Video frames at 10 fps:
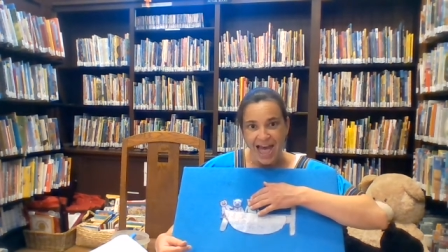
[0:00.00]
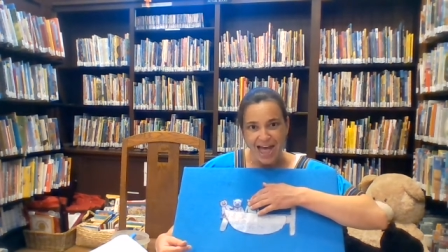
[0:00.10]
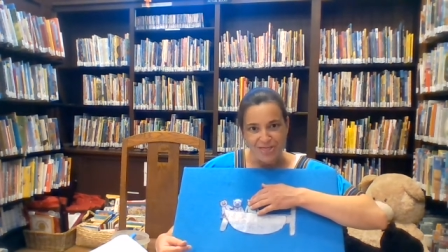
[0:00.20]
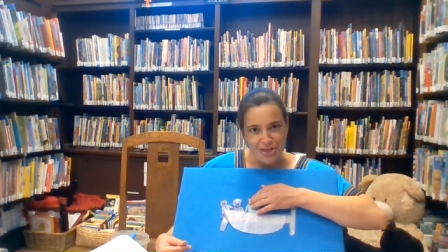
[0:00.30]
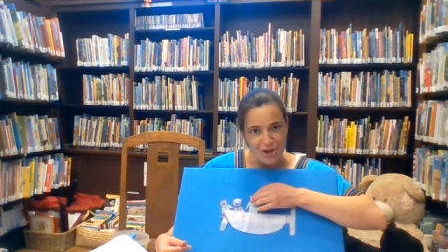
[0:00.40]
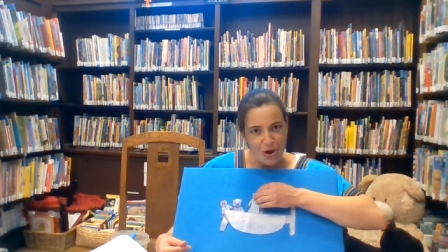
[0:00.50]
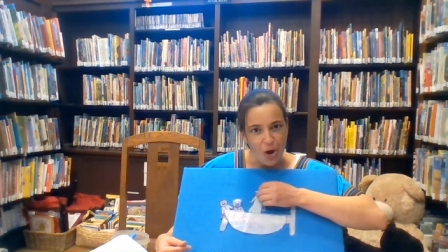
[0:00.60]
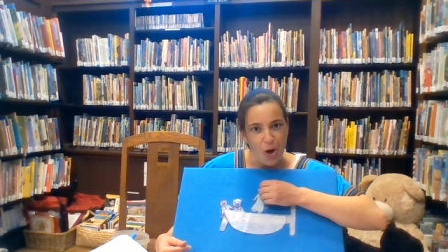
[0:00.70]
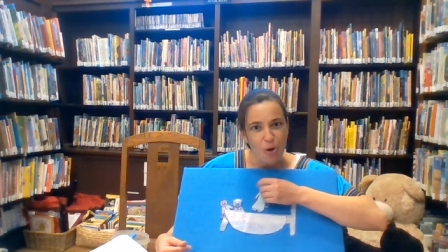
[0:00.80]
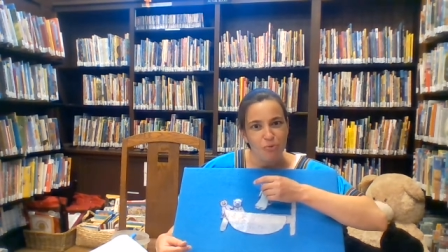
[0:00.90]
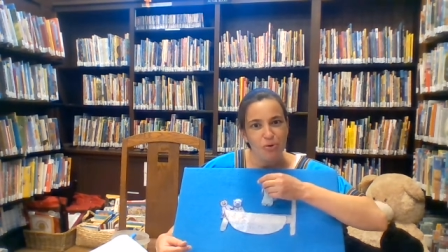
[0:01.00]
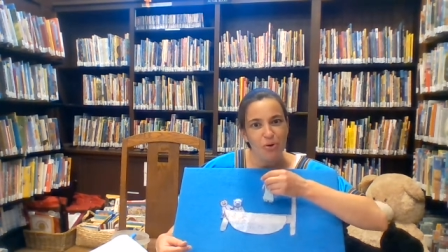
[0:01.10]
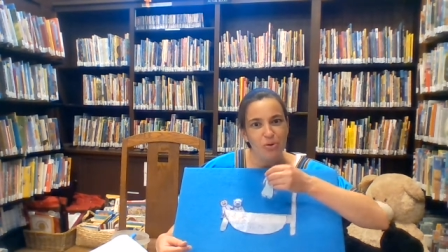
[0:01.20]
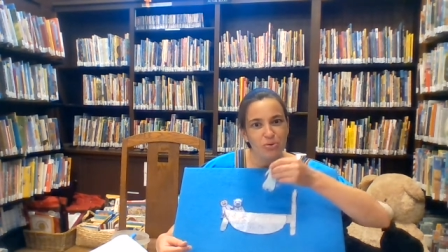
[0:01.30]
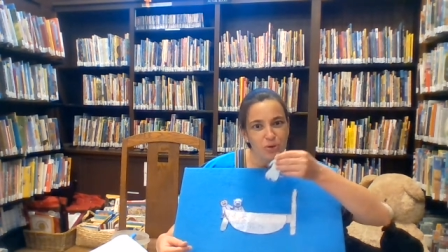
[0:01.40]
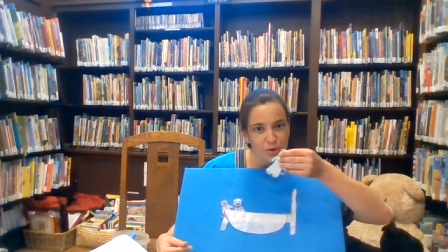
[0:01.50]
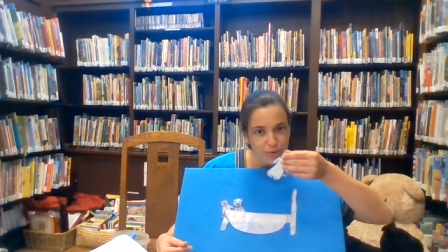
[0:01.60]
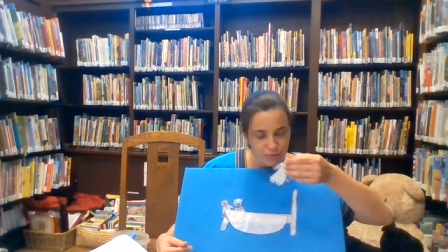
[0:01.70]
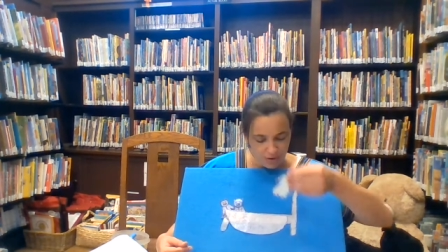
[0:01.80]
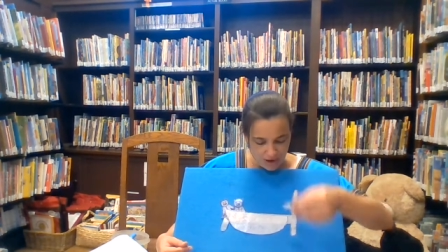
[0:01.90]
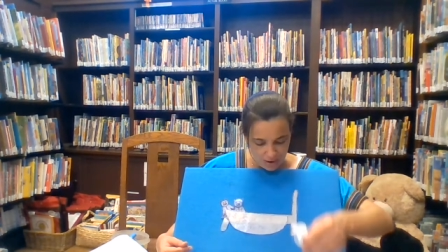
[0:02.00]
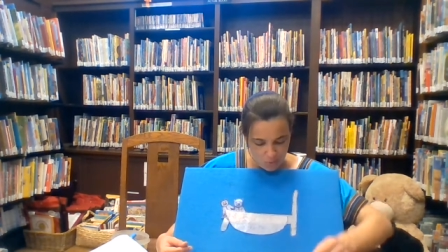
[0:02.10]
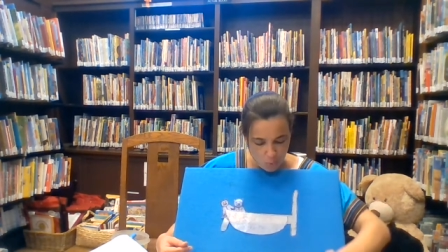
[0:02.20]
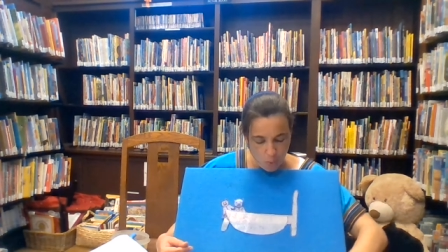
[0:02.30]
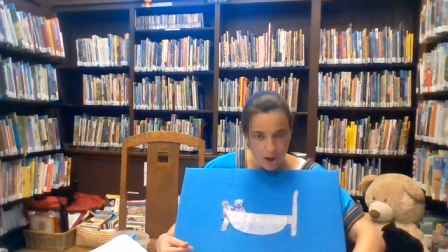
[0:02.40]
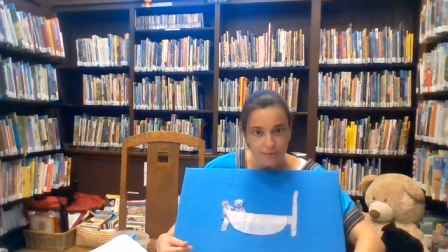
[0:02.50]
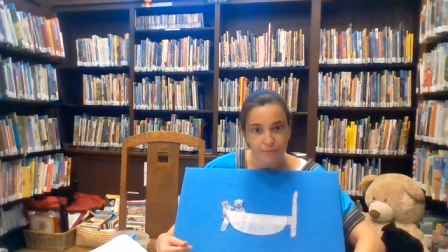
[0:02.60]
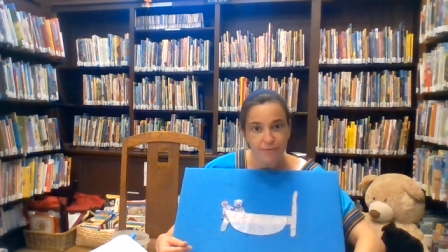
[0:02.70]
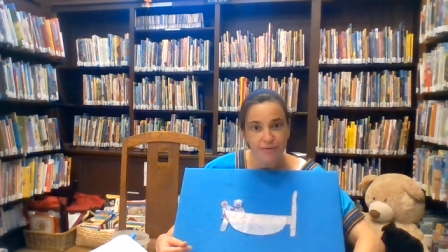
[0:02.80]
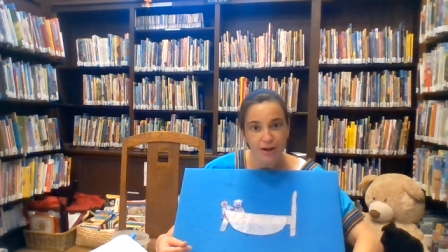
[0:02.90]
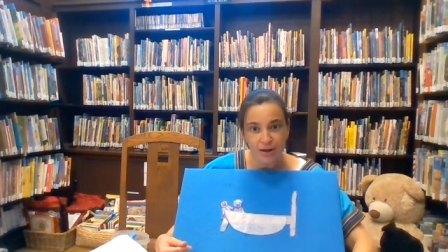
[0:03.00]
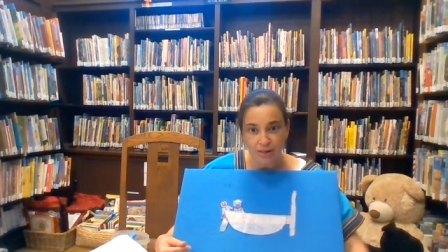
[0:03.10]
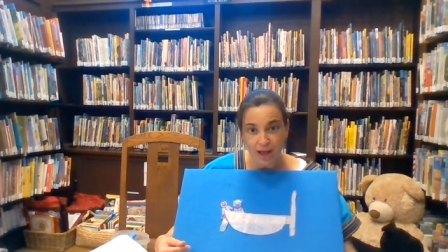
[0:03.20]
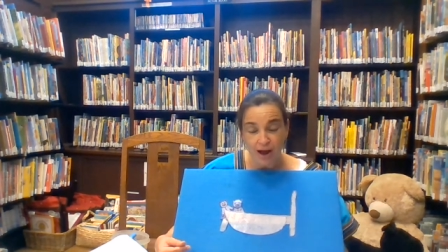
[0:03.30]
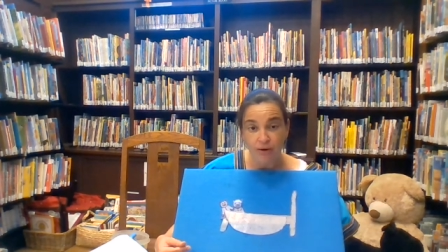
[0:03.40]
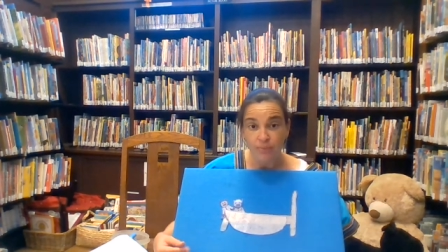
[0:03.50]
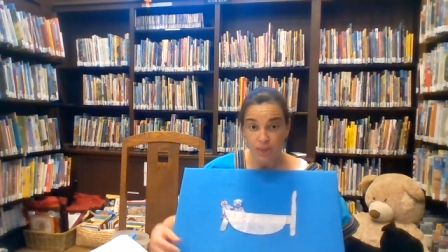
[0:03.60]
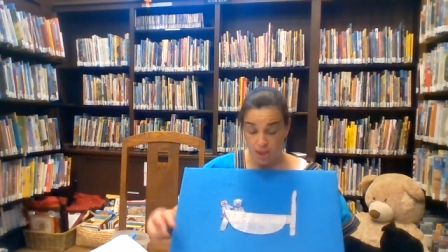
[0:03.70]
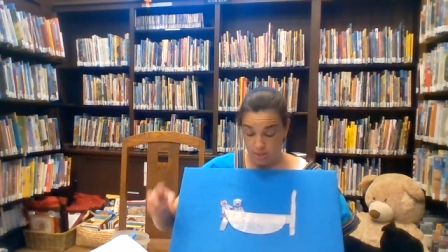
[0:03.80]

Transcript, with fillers: And they all rolled over, and one fell out.